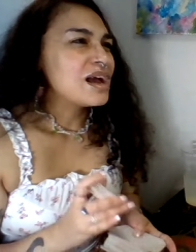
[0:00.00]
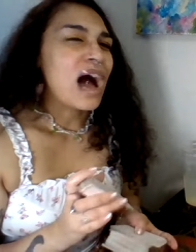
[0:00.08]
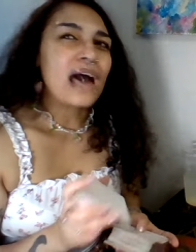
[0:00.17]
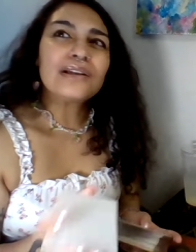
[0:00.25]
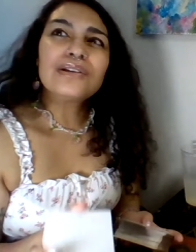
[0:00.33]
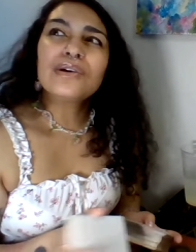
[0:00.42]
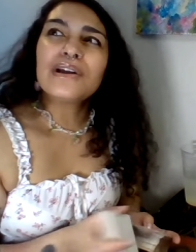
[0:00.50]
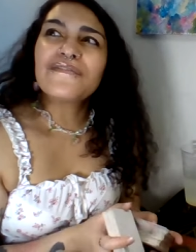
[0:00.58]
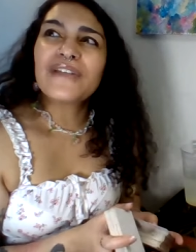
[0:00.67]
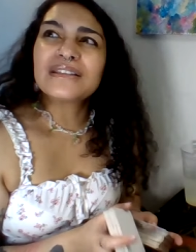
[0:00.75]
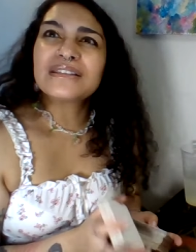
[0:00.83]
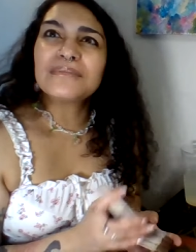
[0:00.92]
I don't know if
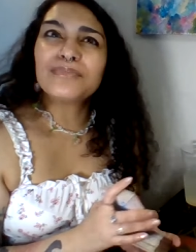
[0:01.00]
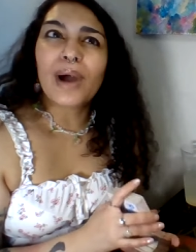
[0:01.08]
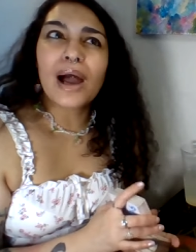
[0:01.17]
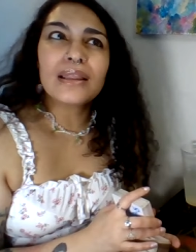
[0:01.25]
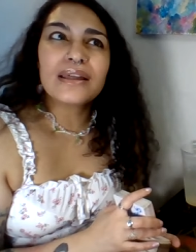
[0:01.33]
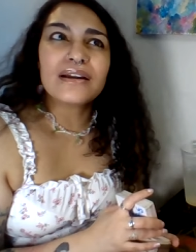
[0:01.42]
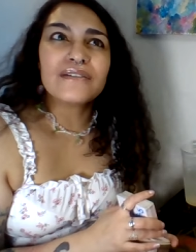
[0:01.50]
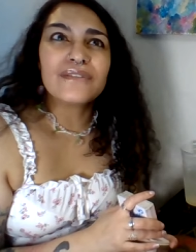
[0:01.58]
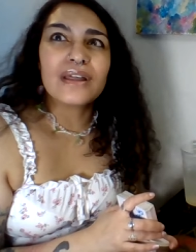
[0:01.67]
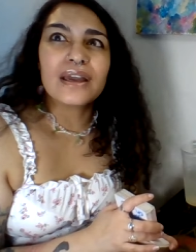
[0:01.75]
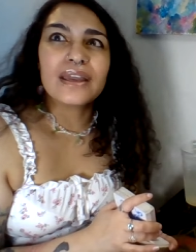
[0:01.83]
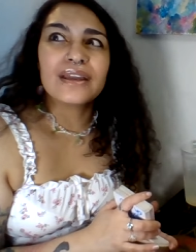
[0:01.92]
that's symbolic of,
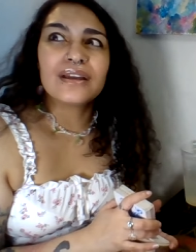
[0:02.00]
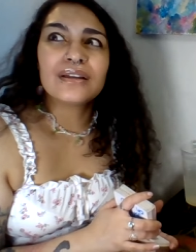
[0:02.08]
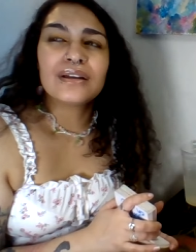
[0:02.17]
like,